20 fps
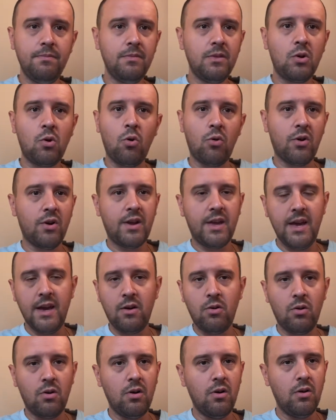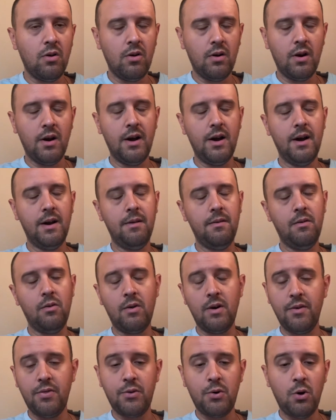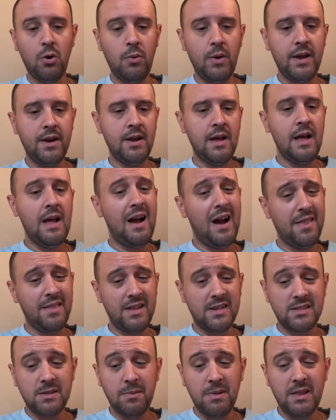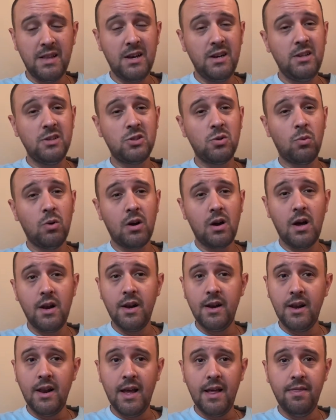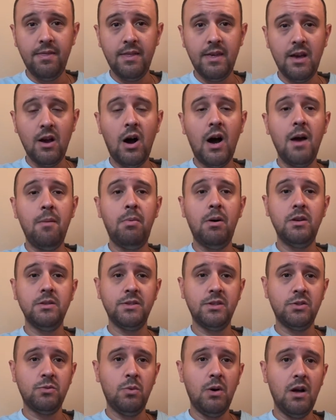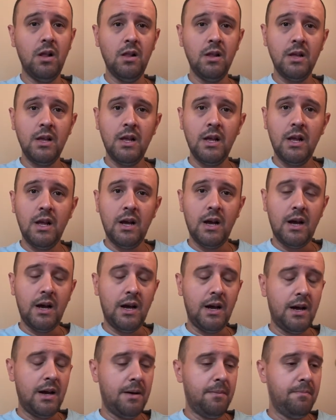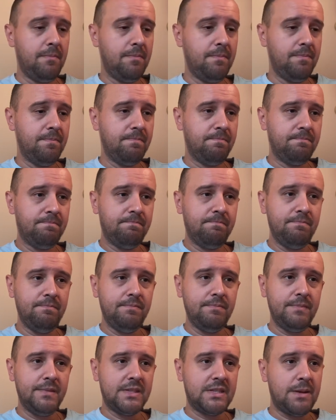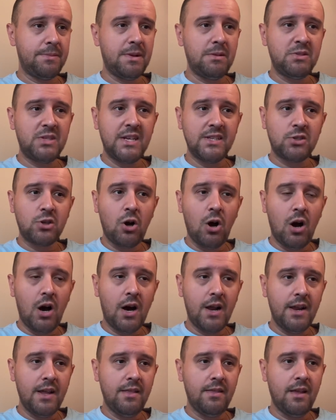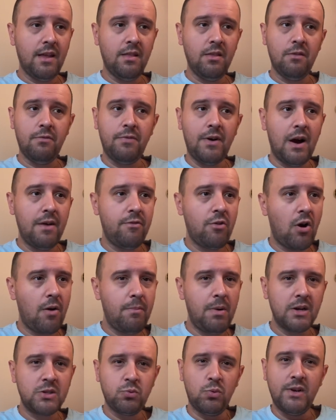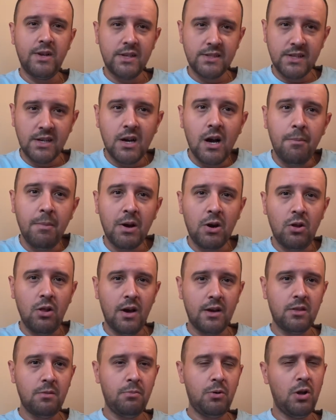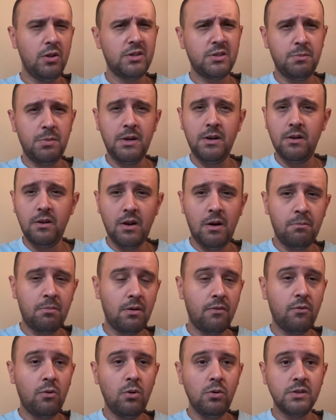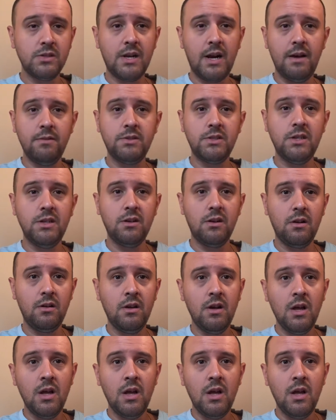corner kick or or, uh, or a throw-in. I think that's something that needs to work on, and, and the high balls as well. Um, sometimes gets caught in, in the five-yard box where he doesn't come and collect the ball. There's been a number of goals that I've seen on